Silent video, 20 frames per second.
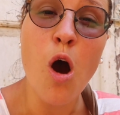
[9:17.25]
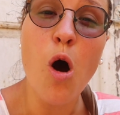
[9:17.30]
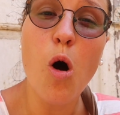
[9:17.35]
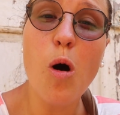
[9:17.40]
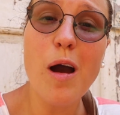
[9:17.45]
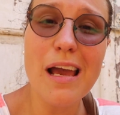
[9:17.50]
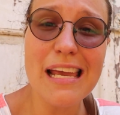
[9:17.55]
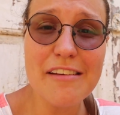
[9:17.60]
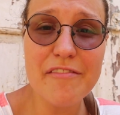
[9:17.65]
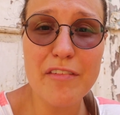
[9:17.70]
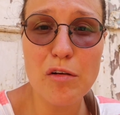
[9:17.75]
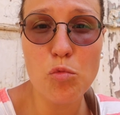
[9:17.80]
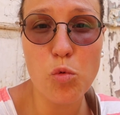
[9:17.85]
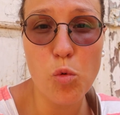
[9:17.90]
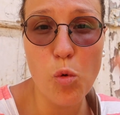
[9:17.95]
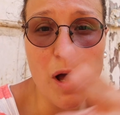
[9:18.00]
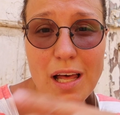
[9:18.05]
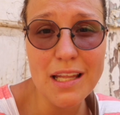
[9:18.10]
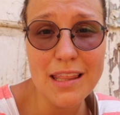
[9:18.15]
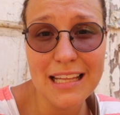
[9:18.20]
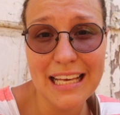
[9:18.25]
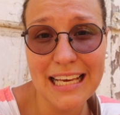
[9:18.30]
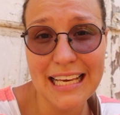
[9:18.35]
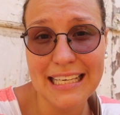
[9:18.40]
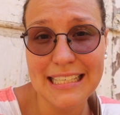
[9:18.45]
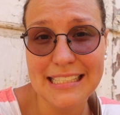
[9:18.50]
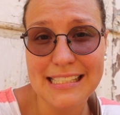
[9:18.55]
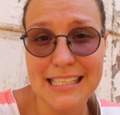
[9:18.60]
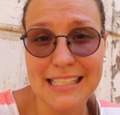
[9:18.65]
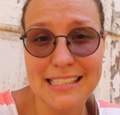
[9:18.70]
Or even worst
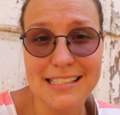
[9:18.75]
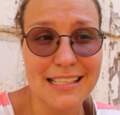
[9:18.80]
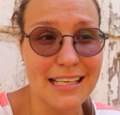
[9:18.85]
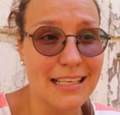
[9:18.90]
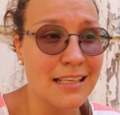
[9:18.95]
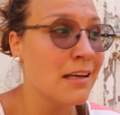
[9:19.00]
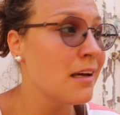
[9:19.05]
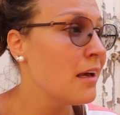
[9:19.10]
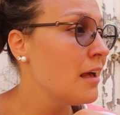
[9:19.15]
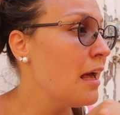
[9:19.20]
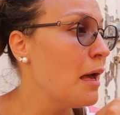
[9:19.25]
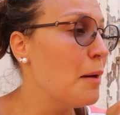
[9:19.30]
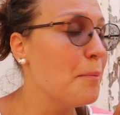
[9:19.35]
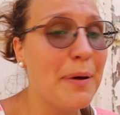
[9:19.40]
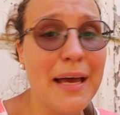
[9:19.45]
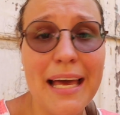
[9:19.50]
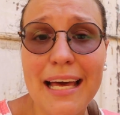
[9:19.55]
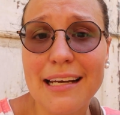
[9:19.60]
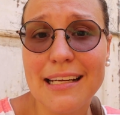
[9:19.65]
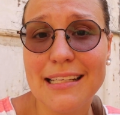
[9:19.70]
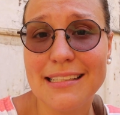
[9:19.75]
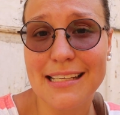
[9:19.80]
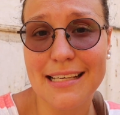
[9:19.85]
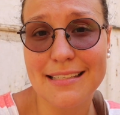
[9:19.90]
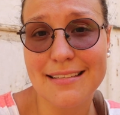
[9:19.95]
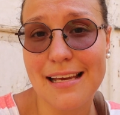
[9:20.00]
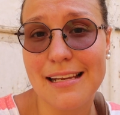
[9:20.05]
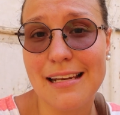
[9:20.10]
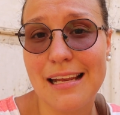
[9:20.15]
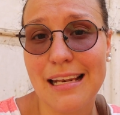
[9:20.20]
case is that parents are
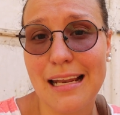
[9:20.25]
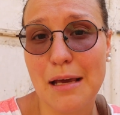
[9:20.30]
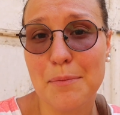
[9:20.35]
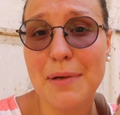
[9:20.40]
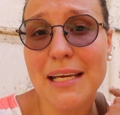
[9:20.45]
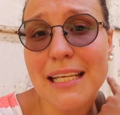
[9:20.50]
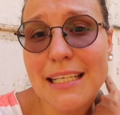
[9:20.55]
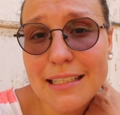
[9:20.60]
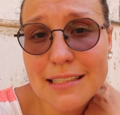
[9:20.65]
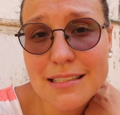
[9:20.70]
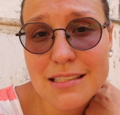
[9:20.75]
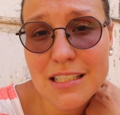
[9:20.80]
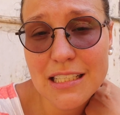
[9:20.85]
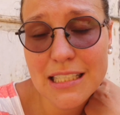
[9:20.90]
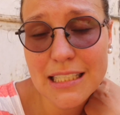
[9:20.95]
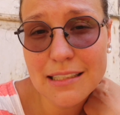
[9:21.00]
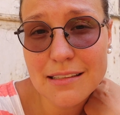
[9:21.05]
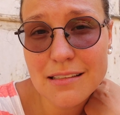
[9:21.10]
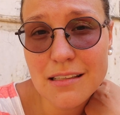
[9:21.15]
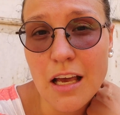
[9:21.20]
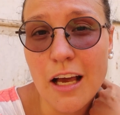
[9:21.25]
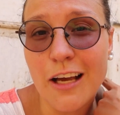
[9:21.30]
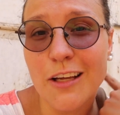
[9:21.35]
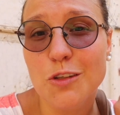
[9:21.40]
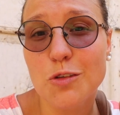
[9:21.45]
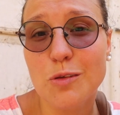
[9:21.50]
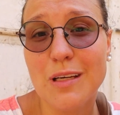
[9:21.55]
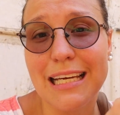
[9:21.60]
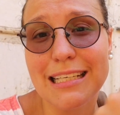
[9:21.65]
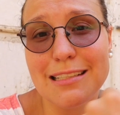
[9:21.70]
sending them in the streets
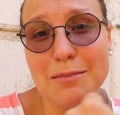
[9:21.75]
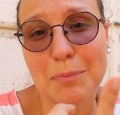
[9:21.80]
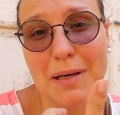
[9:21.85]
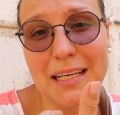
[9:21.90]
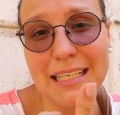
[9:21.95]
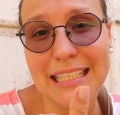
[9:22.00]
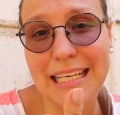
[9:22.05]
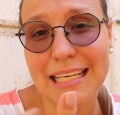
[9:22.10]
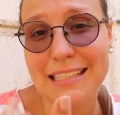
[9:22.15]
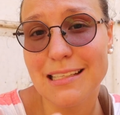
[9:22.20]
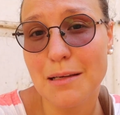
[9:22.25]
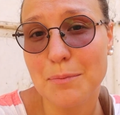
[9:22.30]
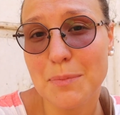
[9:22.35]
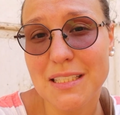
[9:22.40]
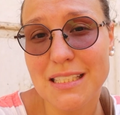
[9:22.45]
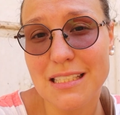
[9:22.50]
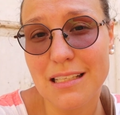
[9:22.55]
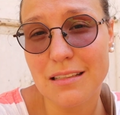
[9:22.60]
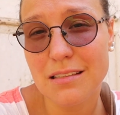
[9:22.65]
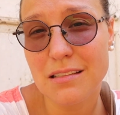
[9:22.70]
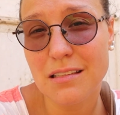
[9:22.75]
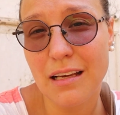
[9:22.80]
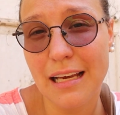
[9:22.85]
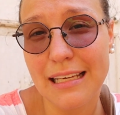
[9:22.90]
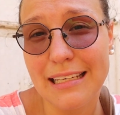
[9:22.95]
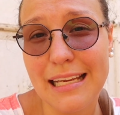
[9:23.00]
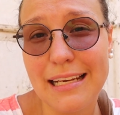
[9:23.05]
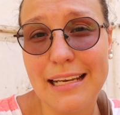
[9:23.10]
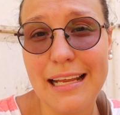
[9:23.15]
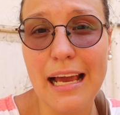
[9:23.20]
to get money as a business,
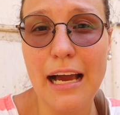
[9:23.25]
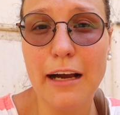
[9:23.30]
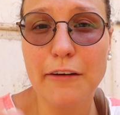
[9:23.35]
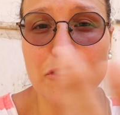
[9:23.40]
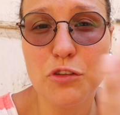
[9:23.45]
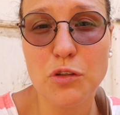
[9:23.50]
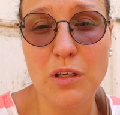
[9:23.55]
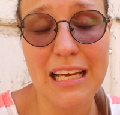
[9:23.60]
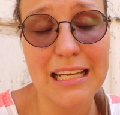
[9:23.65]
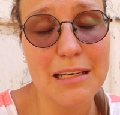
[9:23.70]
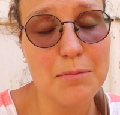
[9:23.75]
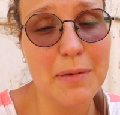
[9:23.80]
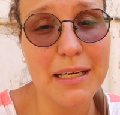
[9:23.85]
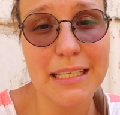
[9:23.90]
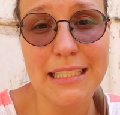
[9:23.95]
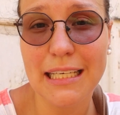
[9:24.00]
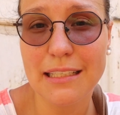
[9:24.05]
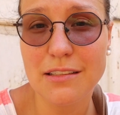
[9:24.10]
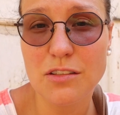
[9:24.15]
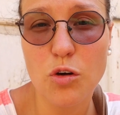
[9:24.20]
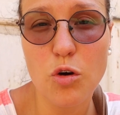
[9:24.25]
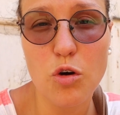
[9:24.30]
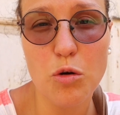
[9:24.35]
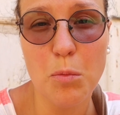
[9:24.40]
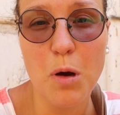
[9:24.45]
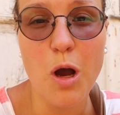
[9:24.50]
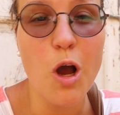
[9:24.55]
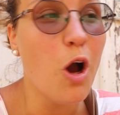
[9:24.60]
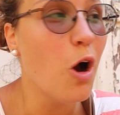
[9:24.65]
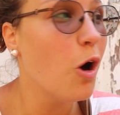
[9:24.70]
and then they have to get money at
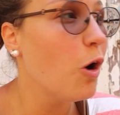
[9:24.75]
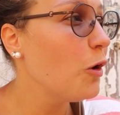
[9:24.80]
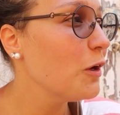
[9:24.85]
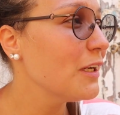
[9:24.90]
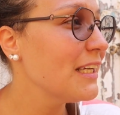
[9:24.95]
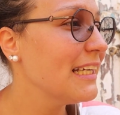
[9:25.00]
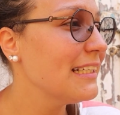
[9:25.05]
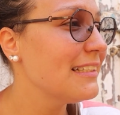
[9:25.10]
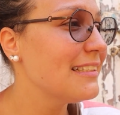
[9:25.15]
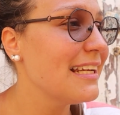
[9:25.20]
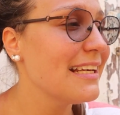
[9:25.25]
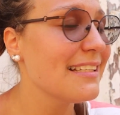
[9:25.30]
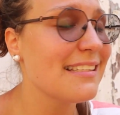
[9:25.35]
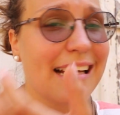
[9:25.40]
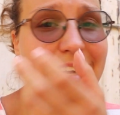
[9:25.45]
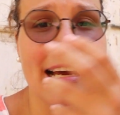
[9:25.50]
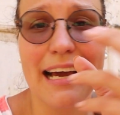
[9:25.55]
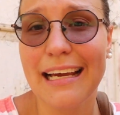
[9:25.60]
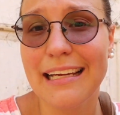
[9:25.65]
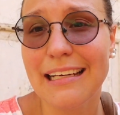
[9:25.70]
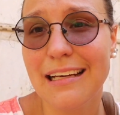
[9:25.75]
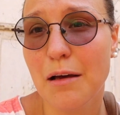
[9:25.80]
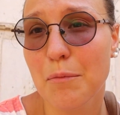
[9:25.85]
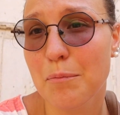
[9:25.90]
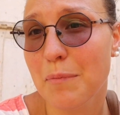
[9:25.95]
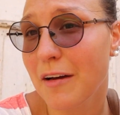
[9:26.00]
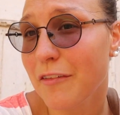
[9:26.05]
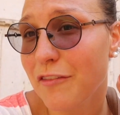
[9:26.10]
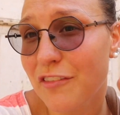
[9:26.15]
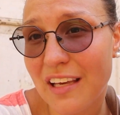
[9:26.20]
home. Or that there's a kind
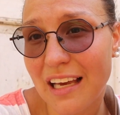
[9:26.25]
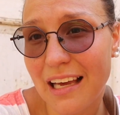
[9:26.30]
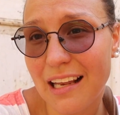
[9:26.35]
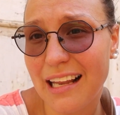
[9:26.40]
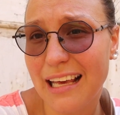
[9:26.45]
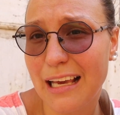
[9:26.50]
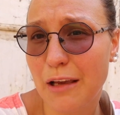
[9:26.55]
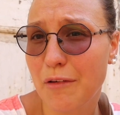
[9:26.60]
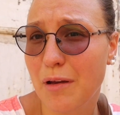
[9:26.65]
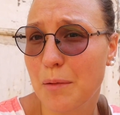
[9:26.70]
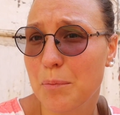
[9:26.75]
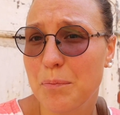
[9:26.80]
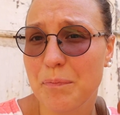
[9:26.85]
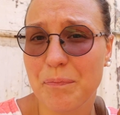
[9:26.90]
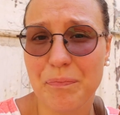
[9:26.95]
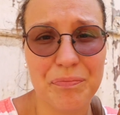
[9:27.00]
of mafia, like where